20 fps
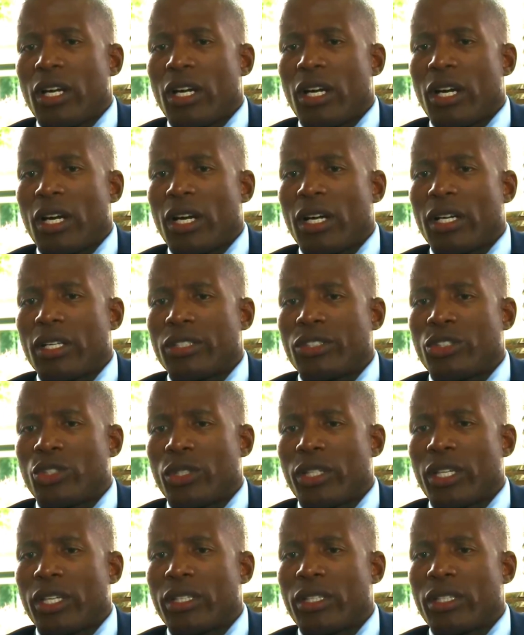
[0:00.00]
to
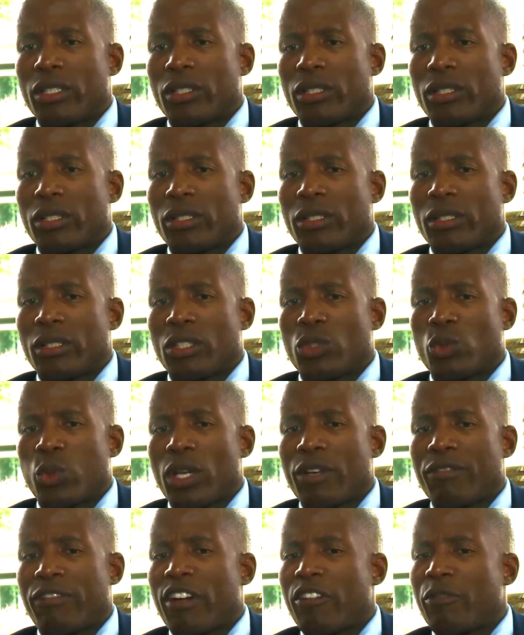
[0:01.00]
get the
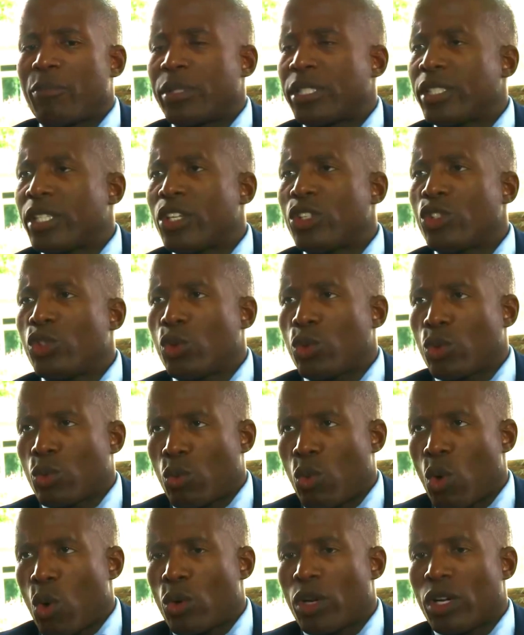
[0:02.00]
25% youth
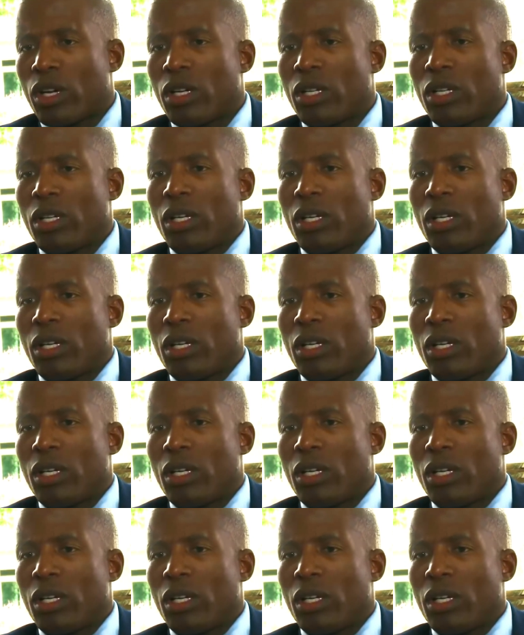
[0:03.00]
quota